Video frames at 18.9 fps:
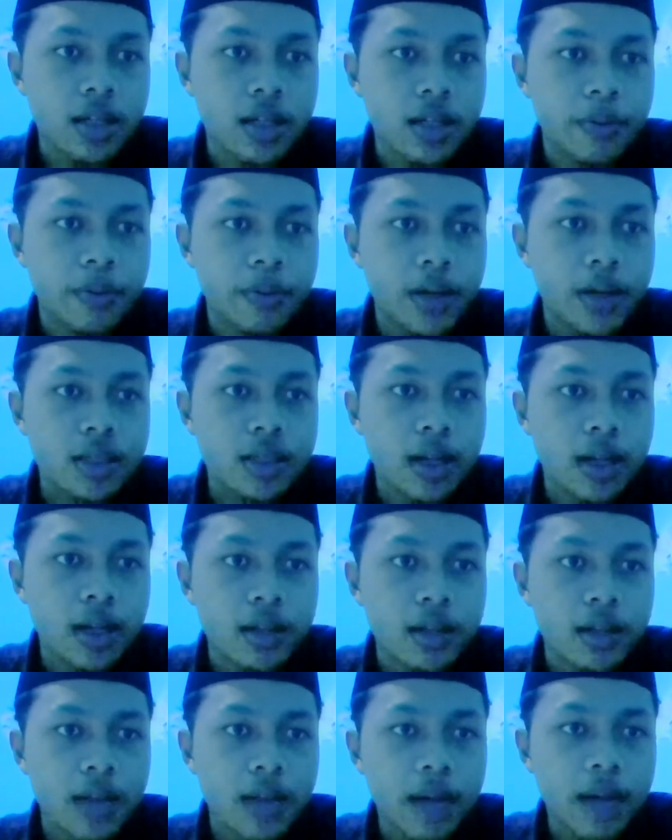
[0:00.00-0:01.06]
It appears that
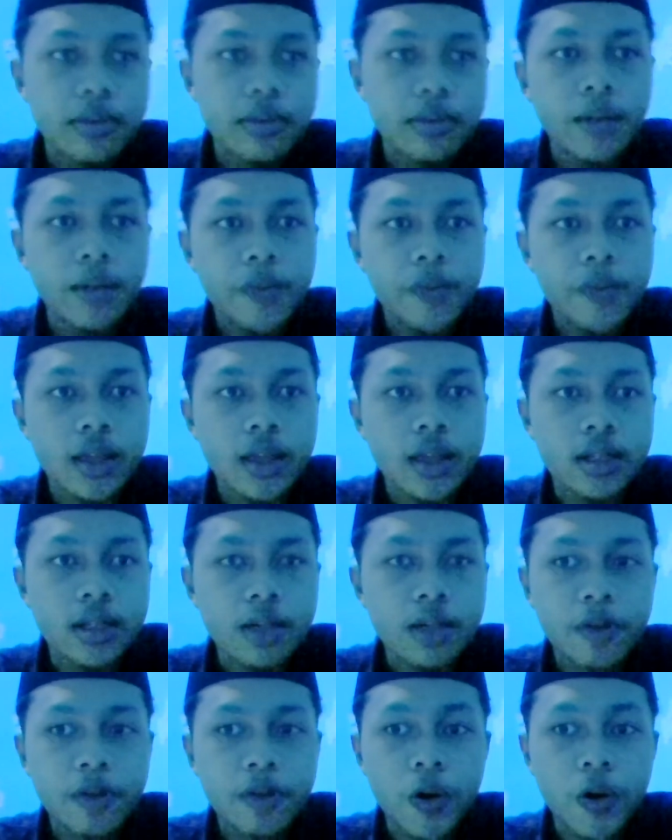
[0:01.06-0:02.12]
at time the
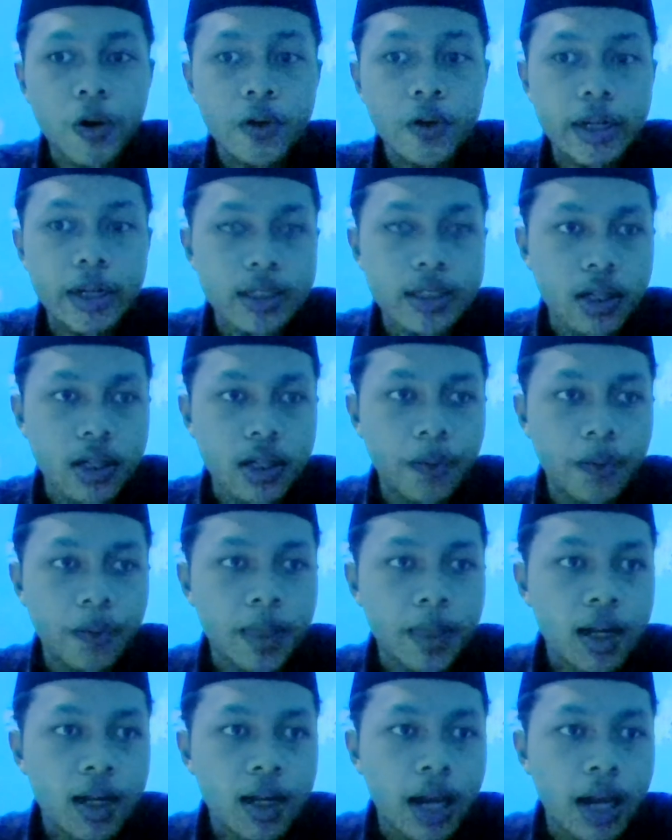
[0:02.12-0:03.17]
term coagulation
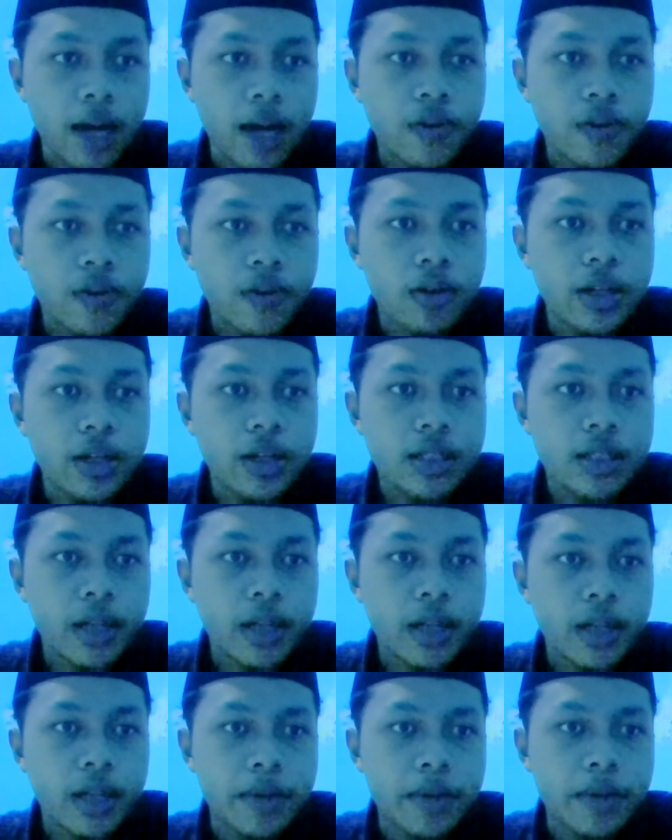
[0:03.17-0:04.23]
and flocculation
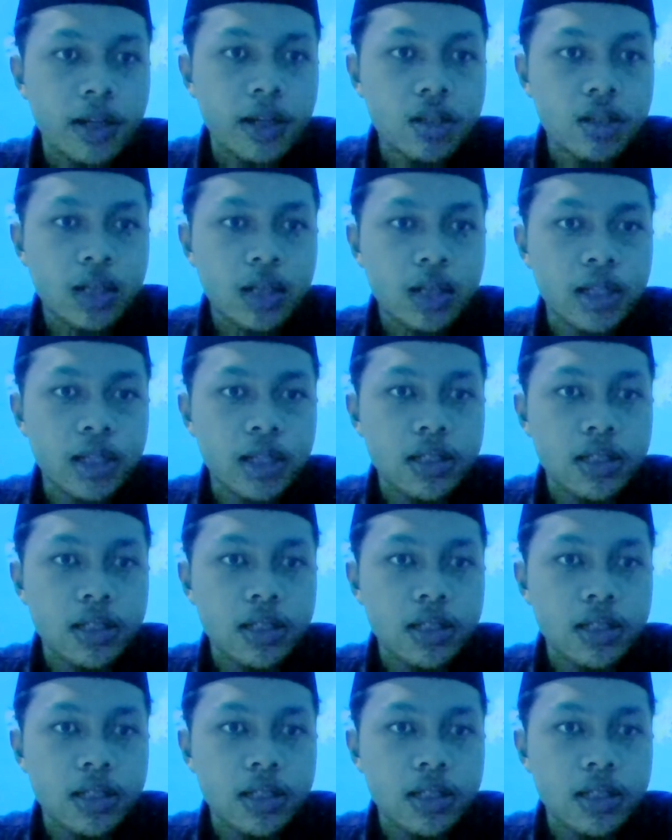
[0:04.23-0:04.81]
have been used